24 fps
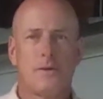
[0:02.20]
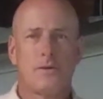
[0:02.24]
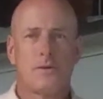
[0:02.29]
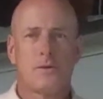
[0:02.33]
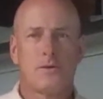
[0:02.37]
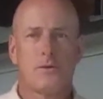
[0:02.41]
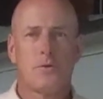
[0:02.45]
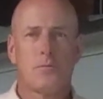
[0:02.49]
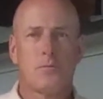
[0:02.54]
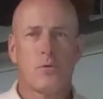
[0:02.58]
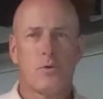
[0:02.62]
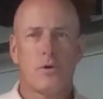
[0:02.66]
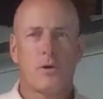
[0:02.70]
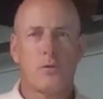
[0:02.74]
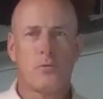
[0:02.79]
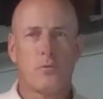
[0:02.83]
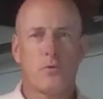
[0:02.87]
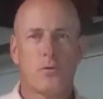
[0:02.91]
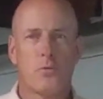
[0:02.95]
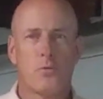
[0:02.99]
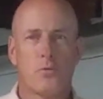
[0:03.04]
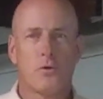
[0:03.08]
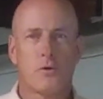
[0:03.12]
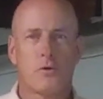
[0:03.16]
Good morning,
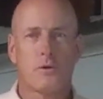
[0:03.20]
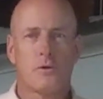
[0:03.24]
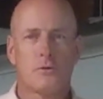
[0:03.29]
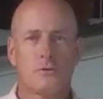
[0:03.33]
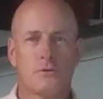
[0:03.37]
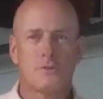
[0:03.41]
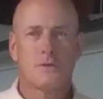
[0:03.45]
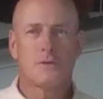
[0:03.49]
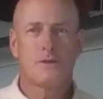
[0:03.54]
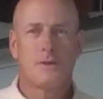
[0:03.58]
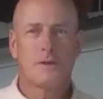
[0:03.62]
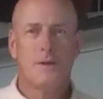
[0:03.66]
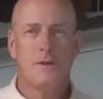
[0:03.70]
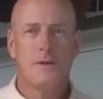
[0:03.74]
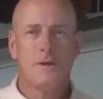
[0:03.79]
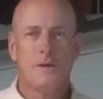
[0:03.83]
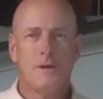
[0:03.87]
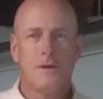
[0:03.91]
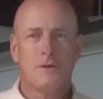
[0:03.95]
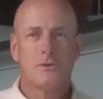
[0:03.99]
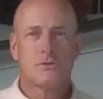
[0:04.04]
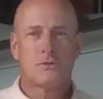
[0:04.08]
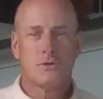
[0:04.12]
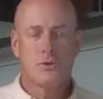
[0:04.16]
woodworkers.
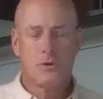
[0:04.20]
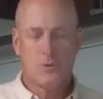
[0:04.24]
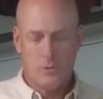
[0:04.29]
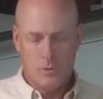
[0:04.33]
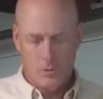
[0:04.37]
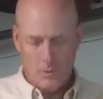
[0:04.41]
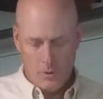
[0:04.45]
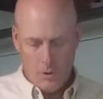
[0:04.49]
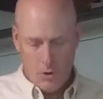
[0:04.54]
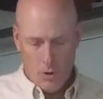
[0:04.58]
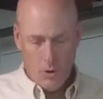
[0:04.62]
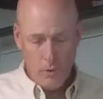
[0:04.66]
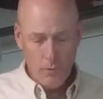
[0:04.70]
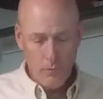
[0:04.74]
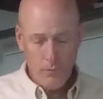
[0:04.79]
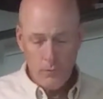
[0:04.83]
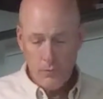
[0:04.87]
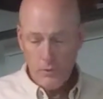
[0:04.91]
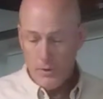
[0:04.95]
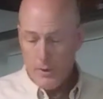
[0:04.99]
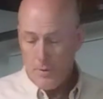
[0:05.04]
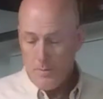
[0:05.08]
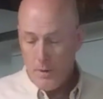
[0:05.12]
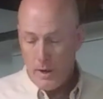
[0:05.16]
So
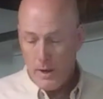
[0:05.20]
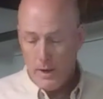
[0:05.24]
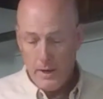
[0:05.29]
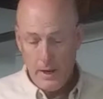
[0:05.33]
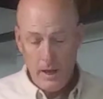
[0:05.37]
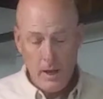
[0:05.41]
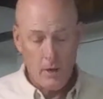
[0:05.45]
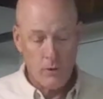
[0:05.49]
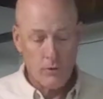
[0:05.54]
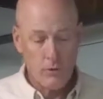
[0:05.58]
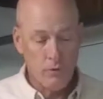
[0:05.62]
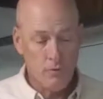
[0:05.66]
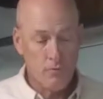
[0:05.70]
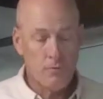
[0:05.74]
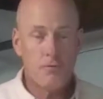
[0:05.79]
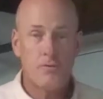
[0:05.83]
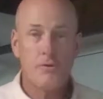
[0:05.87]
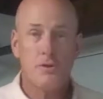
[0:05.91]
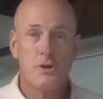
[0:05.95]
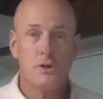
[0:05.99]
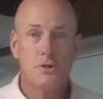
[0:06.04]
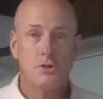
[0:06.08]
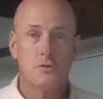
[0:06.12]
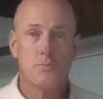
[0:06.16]
hopefully by now you've
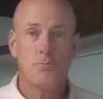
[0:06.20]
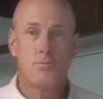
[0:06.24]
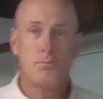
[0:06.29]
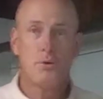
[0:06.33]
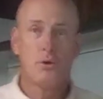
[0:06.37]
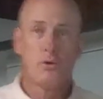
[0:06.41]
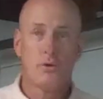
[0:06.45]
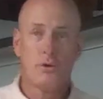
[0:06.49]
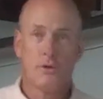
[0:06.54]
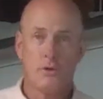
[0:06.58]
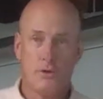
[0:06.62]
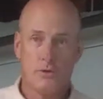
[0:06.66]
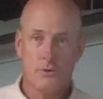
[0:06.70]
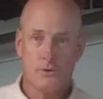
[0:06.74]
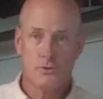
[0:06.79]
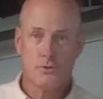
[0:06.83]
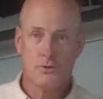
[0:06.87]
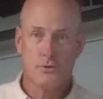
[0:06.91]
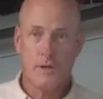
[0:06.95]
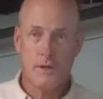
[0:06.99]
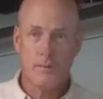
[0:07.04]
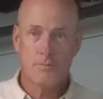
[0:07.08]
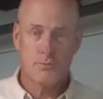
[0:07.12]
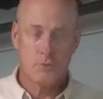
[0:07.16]
finished building your
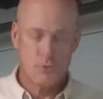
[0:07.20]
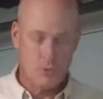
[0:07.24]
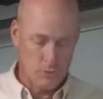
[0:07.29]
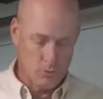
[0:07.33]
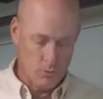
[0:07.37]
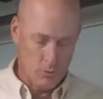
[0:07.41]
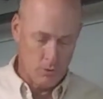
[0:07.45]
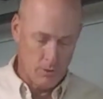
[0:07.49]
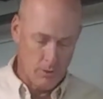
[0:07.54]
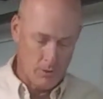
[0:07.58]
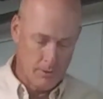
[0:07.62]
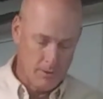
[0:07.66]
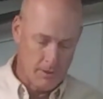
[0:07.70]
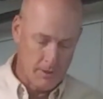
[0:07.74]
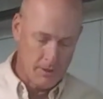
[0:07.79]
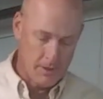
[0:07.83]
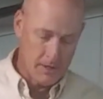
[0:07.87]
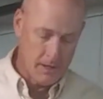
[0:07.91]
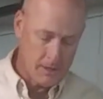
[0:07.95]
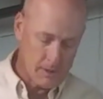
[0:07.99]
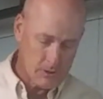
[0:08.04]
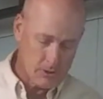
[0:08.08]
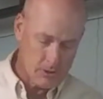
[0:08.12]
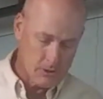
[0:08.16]
step stool. The
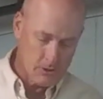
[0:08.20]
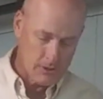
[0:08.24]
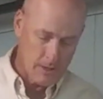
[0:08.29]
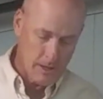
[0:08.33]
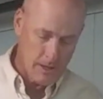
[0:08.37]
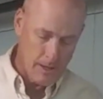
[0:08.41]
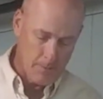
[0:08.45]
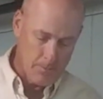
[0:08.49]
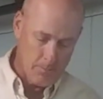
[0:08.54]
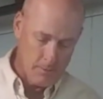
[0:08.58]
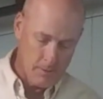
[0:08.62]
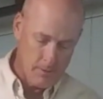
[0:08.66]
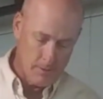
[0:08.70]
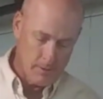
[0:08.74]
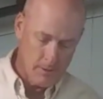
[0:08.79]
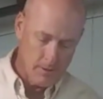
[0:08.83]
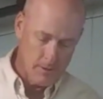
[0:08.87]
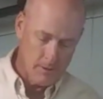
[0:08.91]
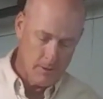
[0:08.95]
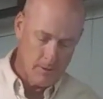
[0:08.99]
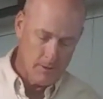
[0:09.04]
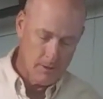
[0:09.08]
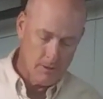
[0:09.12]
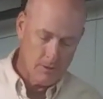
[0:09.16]
next step
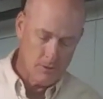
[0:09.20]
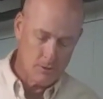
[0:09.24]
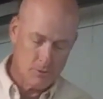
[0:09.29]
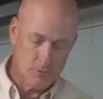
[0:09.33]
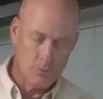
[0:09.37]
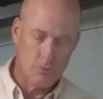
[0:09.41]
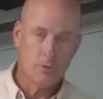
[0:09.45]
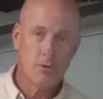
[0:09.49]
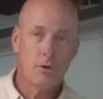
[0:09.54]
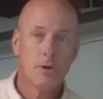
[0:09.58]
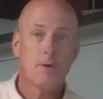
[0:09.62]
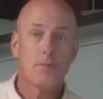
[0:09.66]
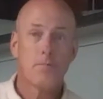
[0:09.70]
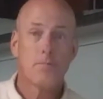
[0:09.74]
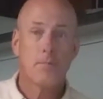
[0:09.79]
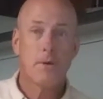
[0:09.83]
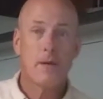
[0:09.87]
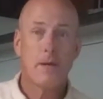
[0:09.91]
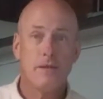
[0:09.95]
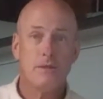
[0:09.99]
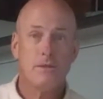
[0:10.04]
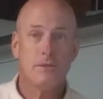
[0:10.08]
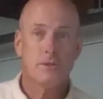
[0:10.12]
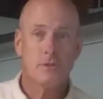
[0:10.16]
is to
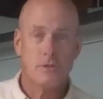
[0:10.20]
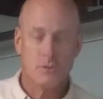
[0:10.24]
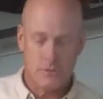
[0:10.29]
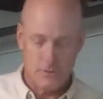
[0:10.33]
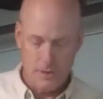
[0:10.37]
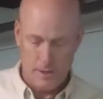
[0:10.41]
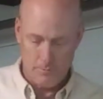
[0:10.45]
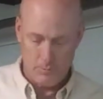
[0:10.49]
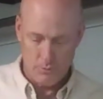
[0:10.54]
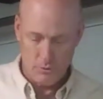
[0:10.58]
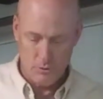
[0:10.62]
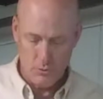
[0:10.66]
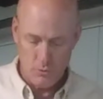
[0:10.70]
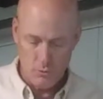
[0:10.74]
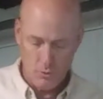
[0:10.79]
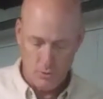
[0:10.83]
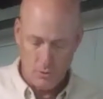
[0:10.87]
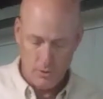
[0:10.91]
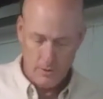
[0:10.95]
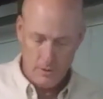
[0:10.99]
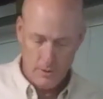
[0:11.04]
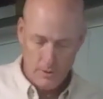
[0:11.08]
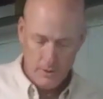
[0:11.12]
paint the step stool.